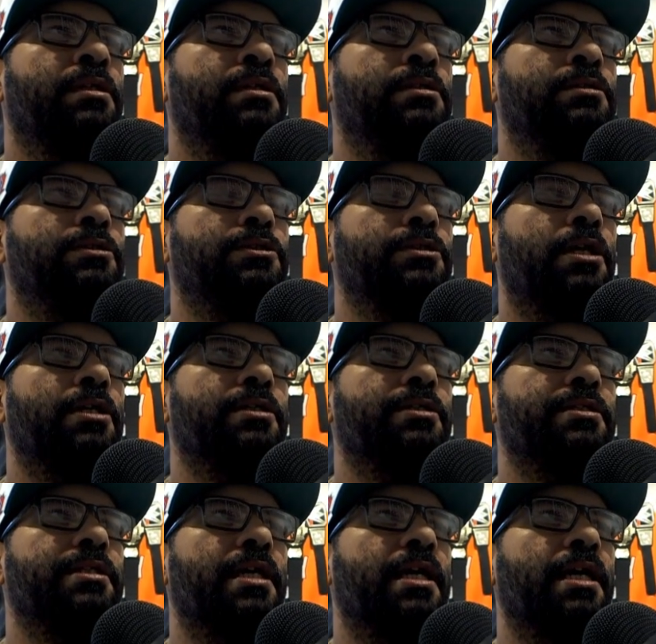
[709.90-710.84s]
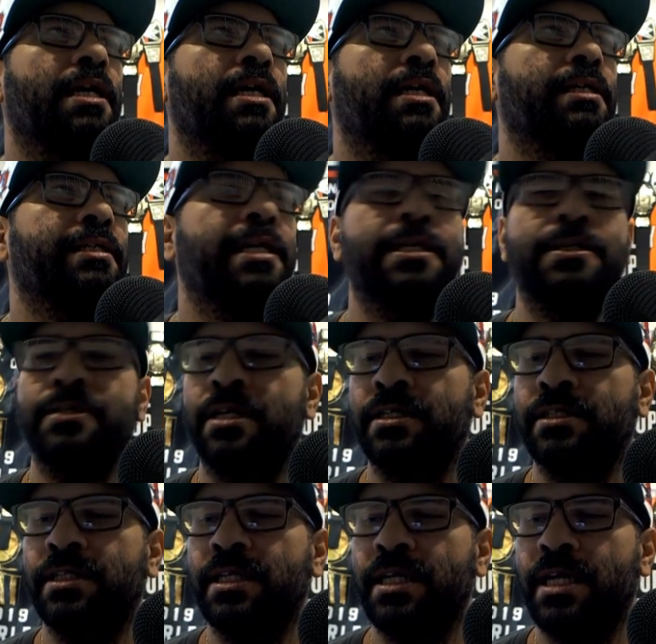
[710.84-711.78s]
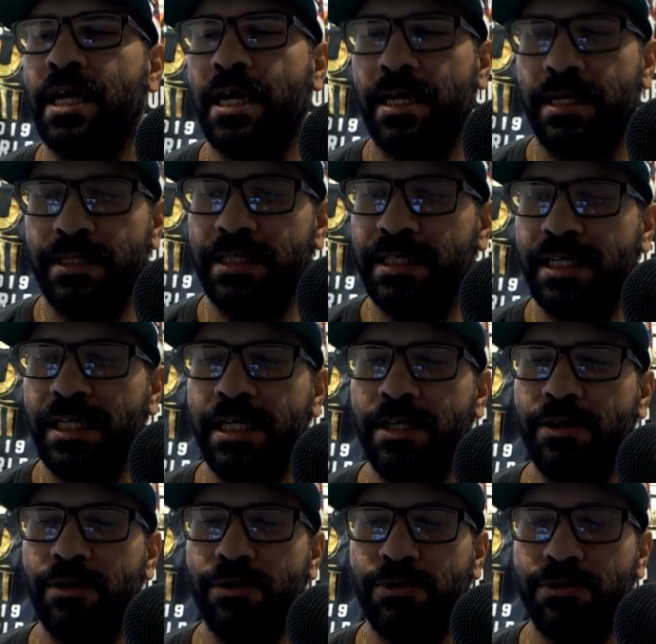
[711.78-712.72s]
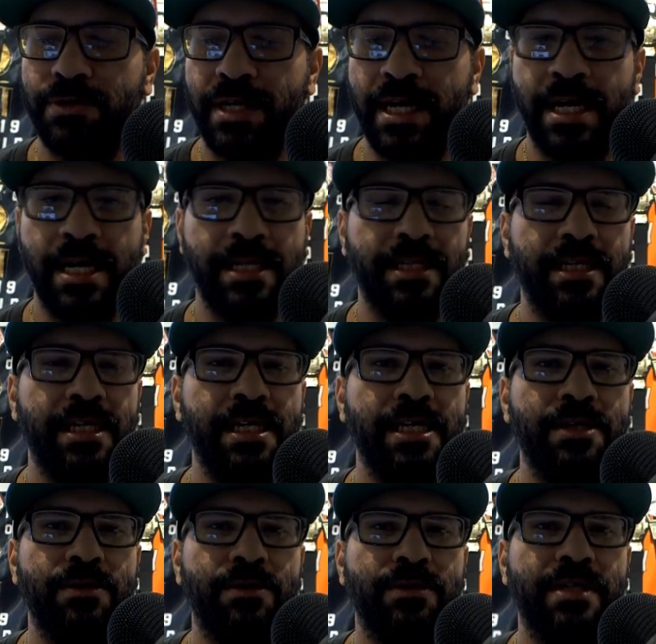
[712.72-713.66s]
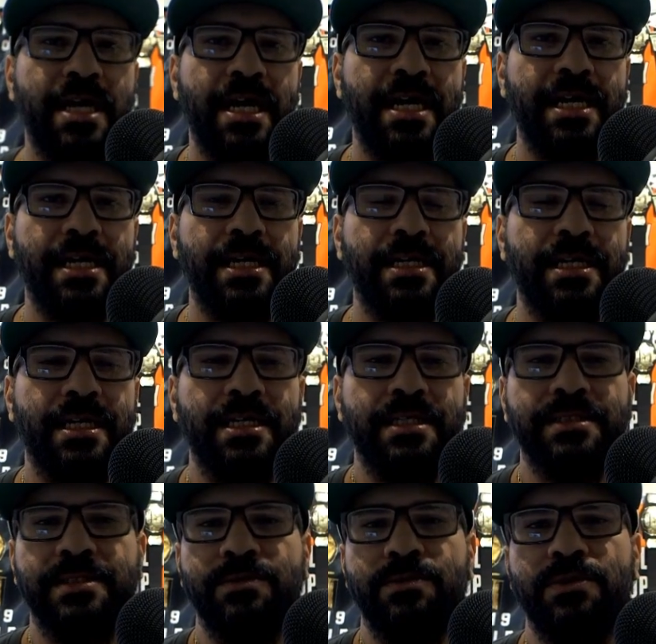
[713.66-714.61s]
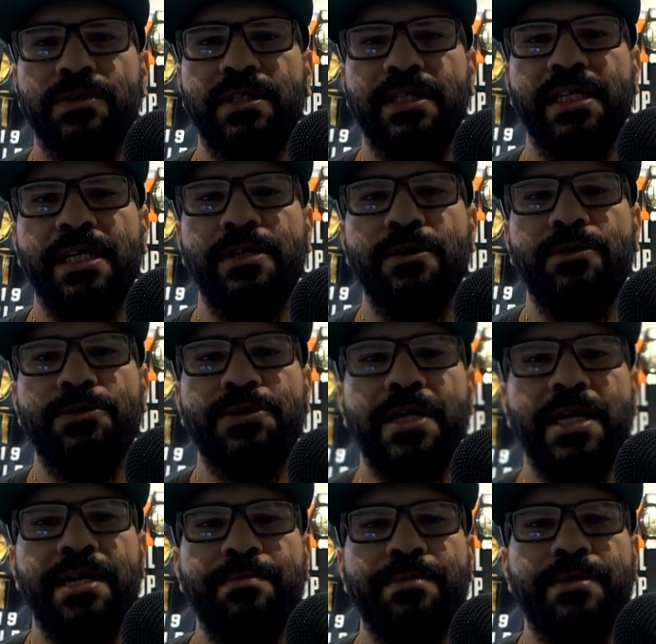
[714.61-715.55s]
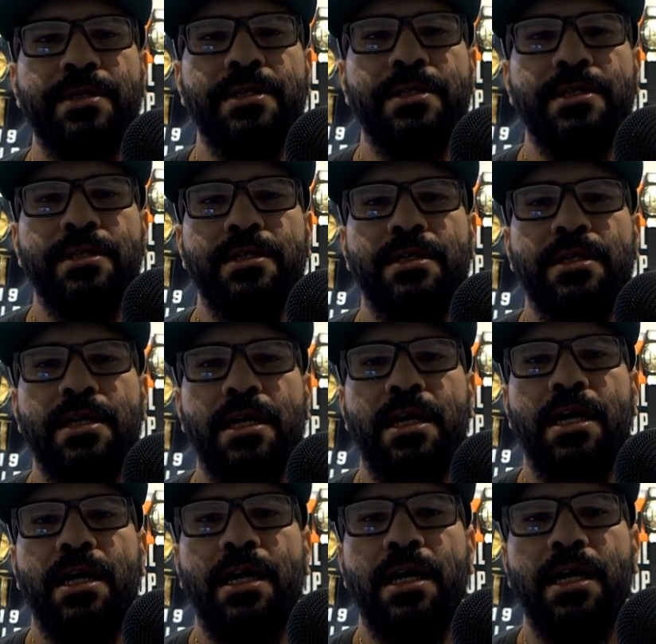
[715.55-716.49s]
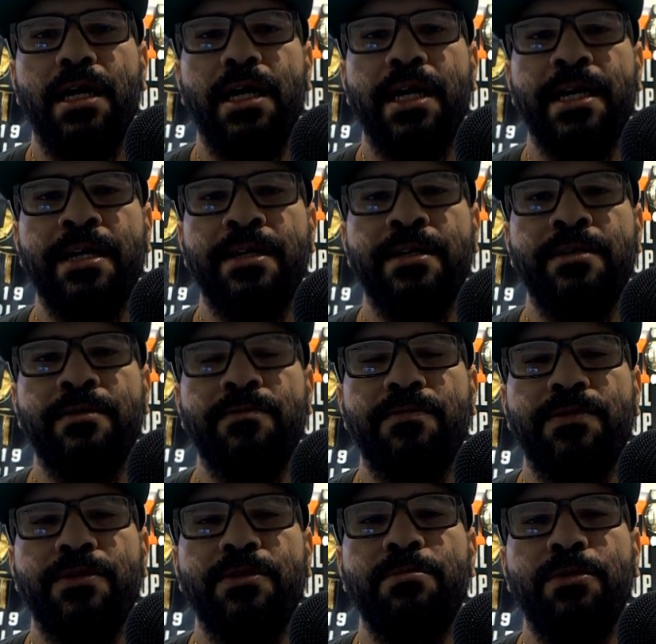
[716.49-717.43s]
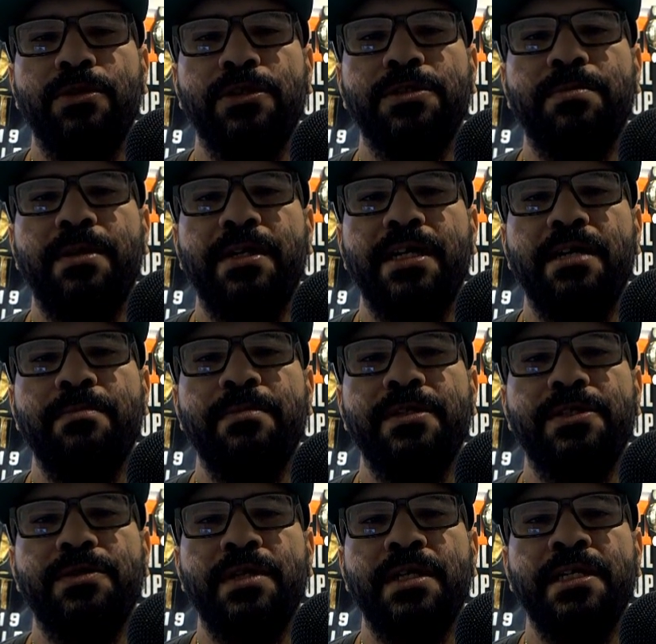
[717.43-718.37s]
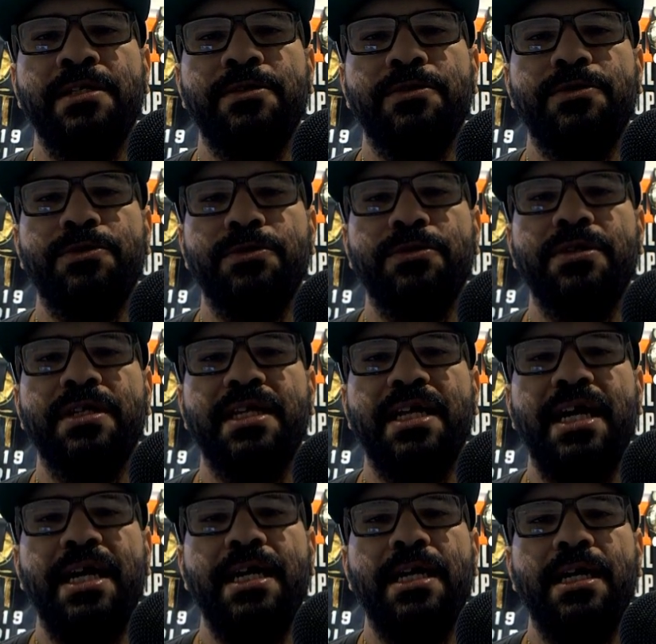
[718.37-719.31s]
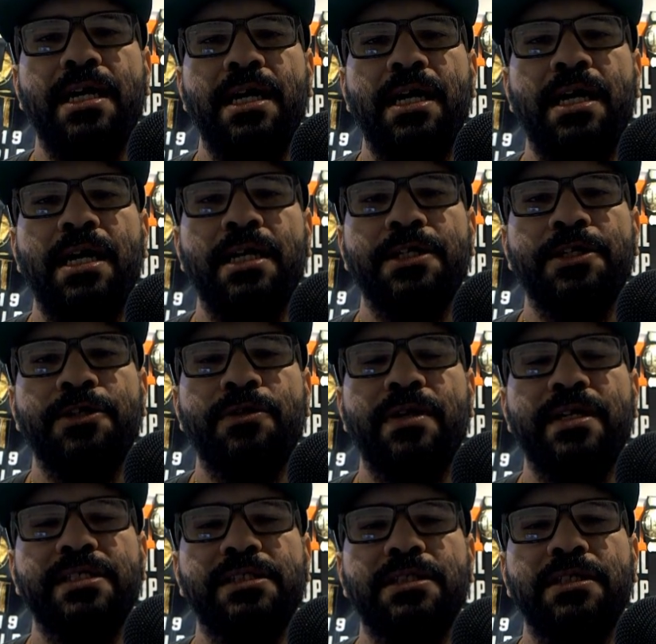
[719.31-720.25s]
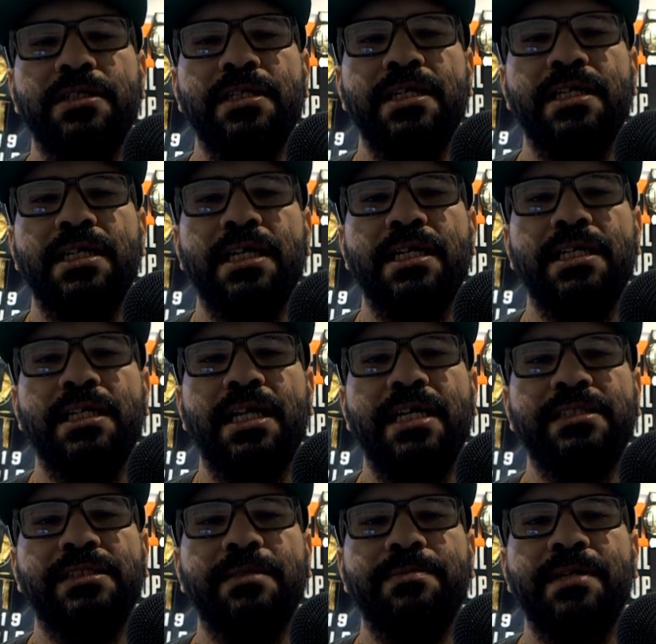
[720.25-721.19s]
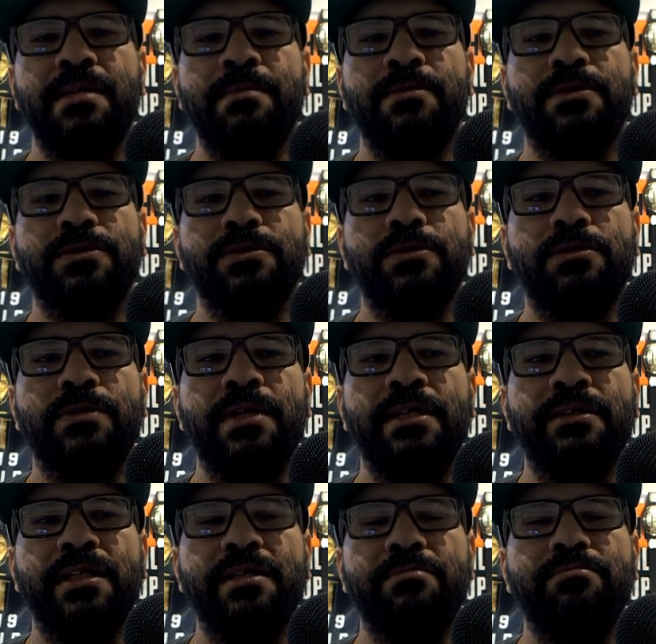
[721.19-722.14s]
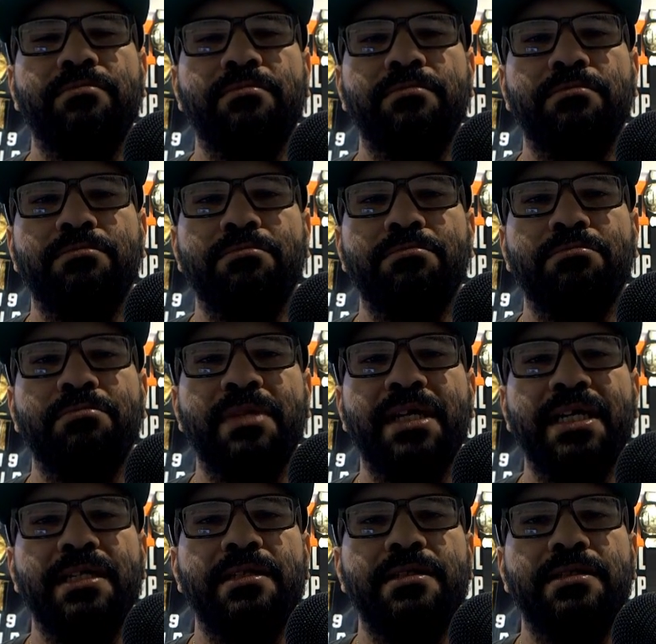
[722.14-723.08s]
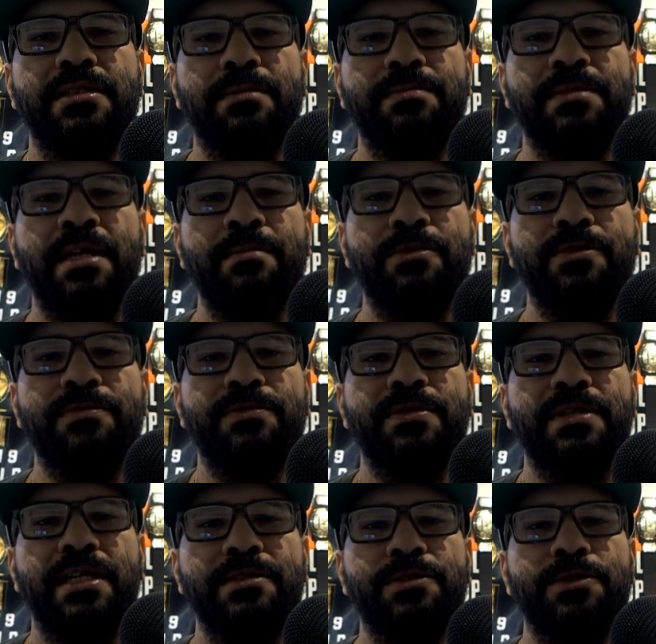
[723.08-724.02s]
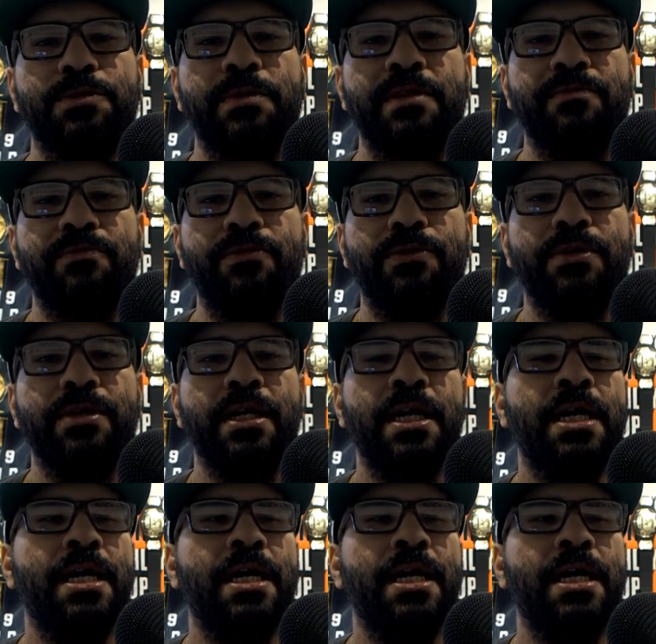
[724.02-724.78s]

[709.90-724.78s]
start getting on the keto train, the keto diet, as it were, the keto train. And for the most part, I've been staying true to that. You know, I started it like last September, so around like mid-September of 2024.